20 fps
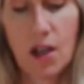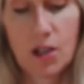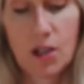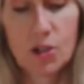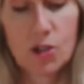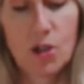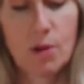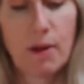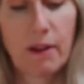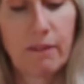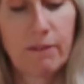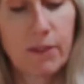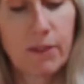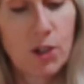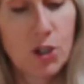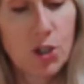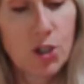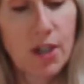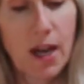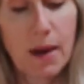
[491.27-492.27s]
So my
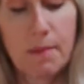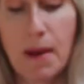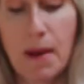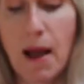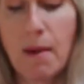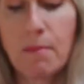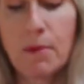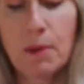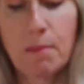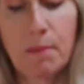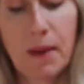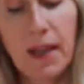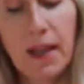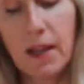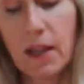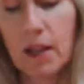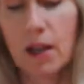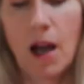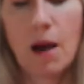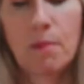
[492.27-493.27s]
first shape, I'm going to pick
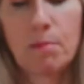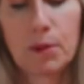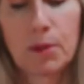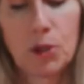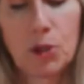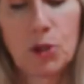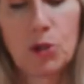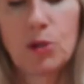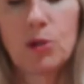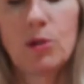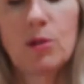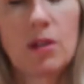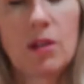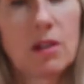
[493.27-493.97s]
a blue